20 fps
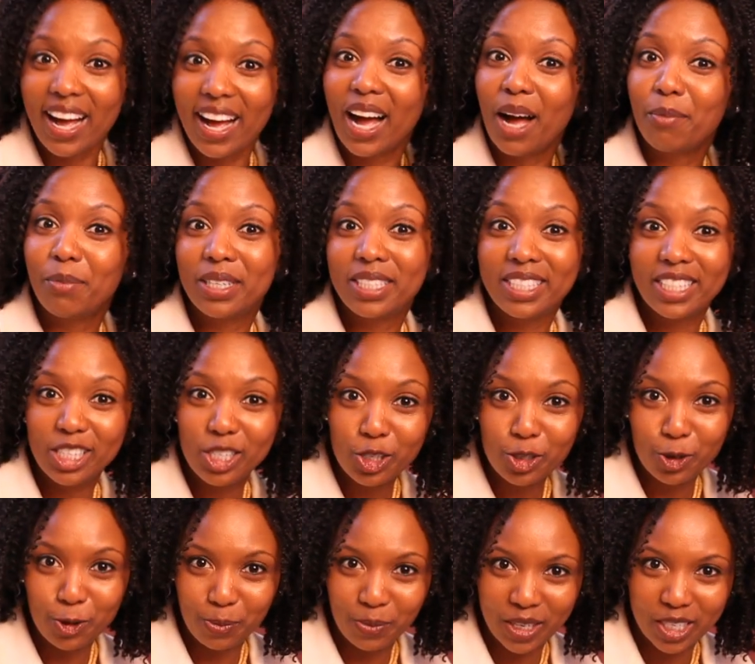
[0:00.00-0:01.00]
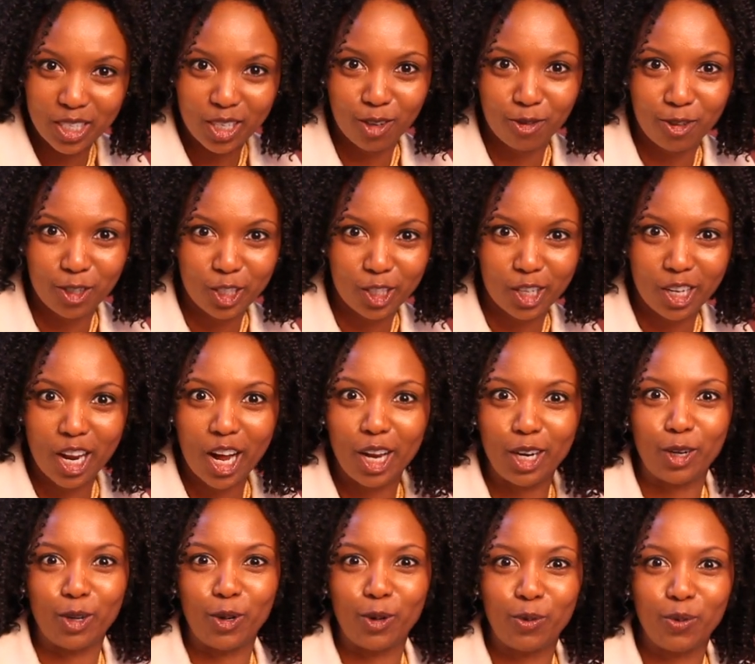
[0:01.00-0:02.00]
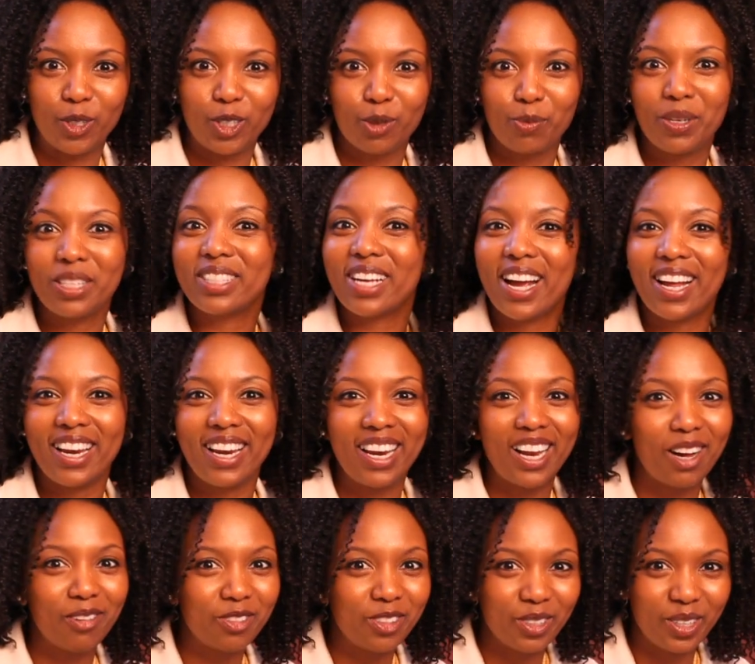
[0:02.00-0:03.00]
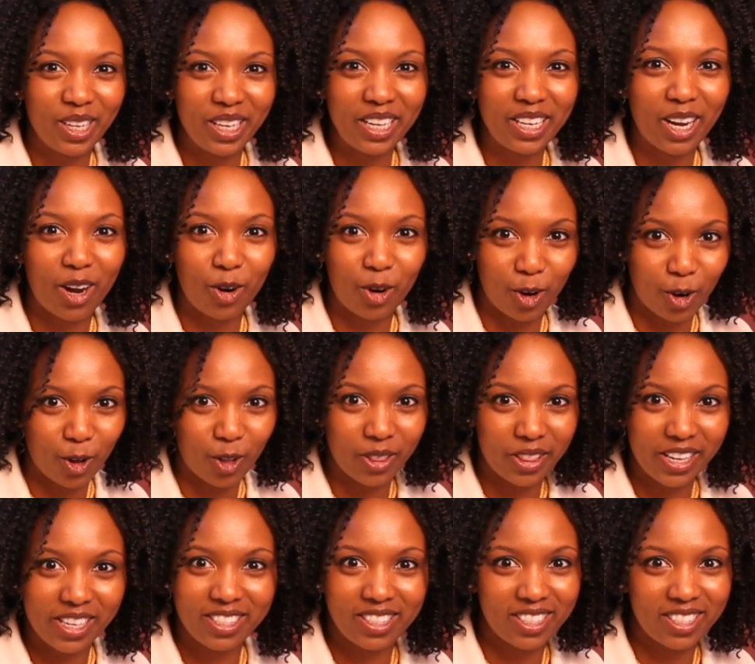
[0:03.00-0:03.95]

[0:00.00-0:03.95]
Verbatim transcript: I'm a digital media aficionado, which means I love to geek out on all things